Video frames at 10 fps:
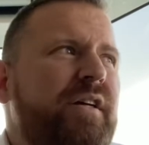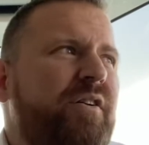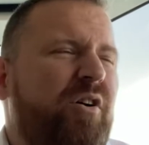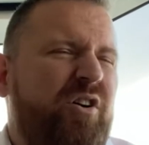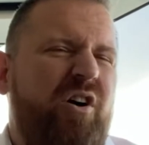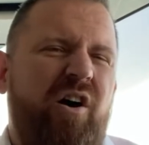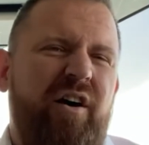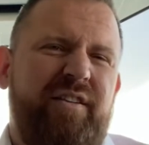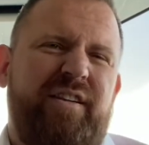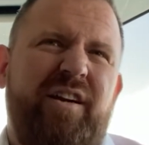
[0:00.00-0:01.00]
you're all
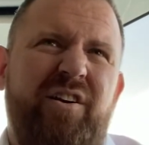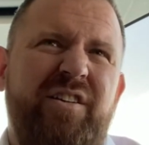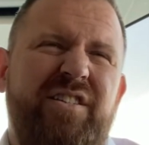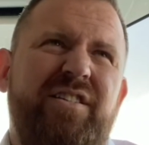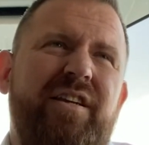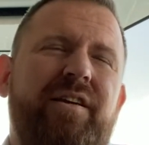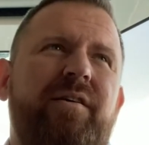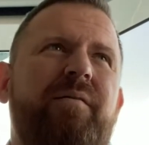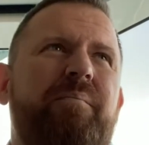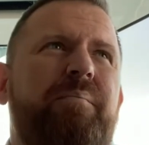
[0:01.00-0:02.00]
caught there. It's like
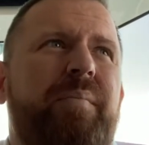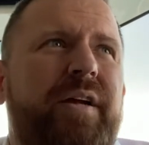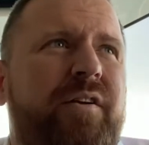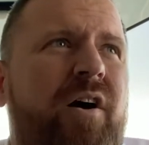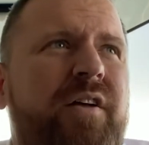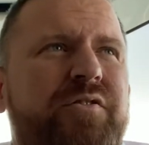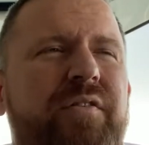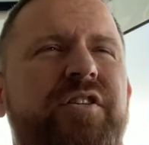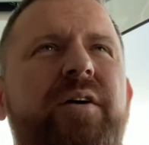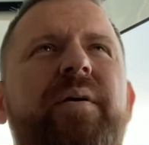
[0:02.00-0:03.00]
a big knot. So
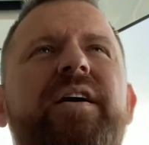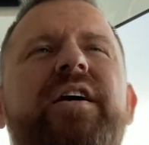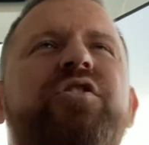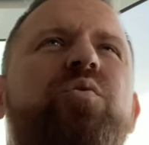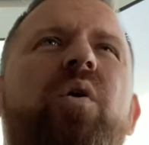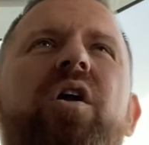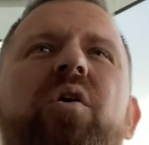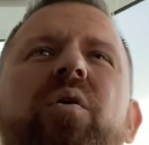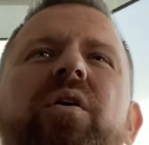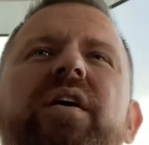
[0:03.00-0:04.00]
every time I, I
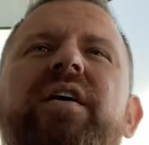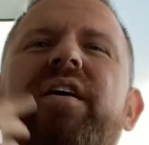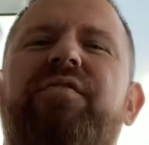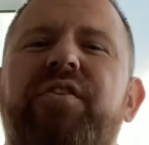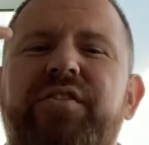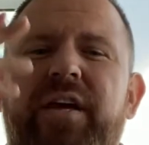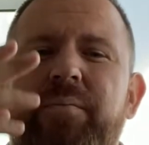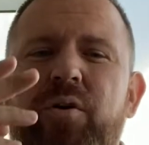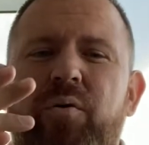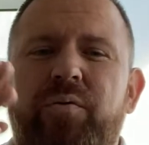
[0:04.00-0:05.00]
swallow, it feels like
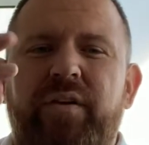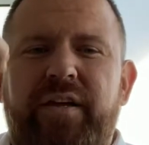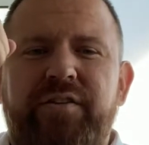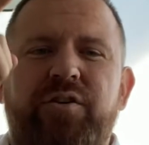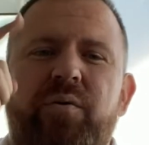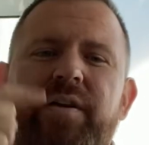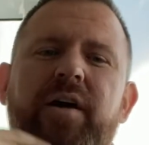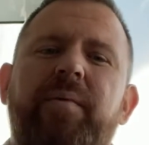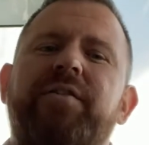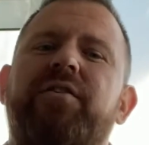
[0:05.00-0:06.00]
I'm going like it's going
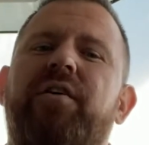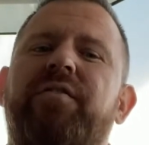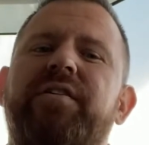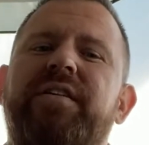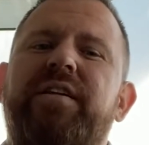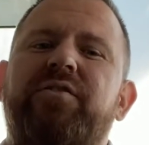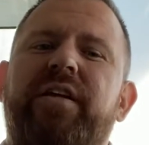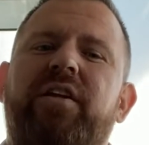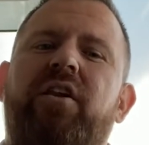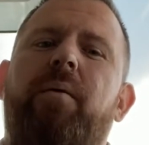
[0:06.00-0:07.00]
down my esophagus. and there's
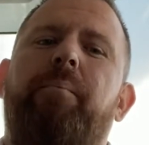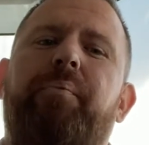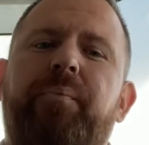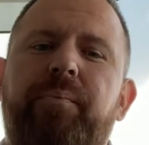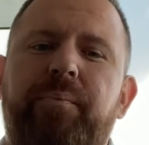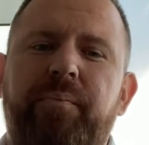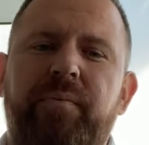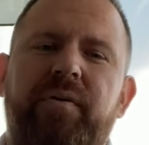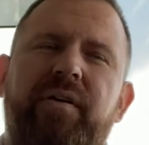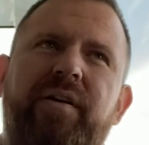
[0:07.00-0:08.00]
like a lump,
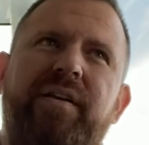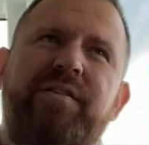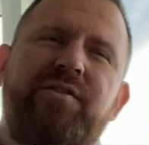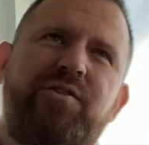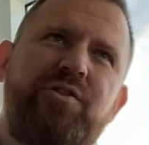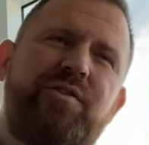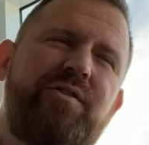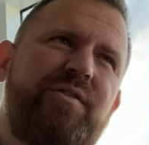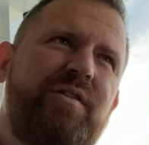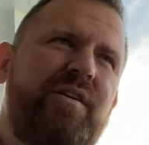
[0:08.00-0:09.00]
and it's
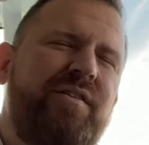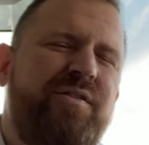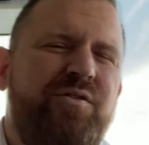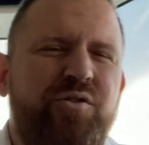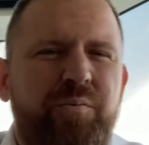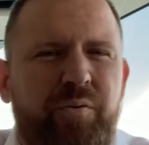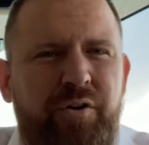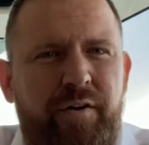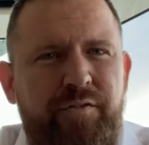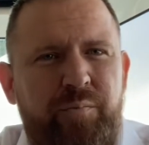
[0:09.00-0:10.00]
just it's super
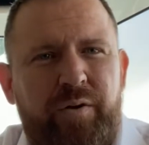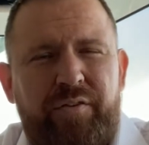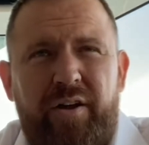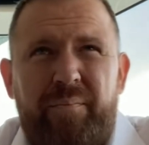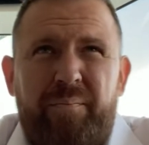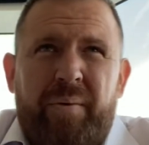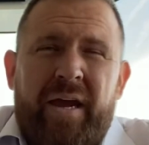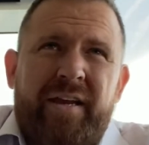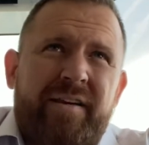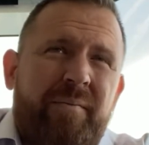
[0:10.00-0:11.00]
uncomfortable. And I've got
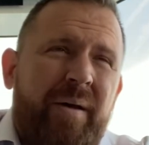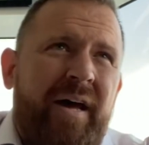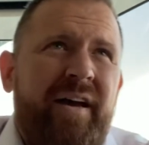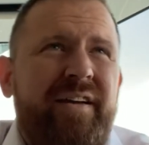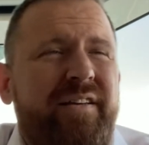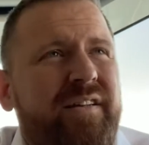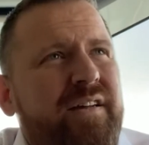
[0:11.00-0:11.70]
pain in the back, and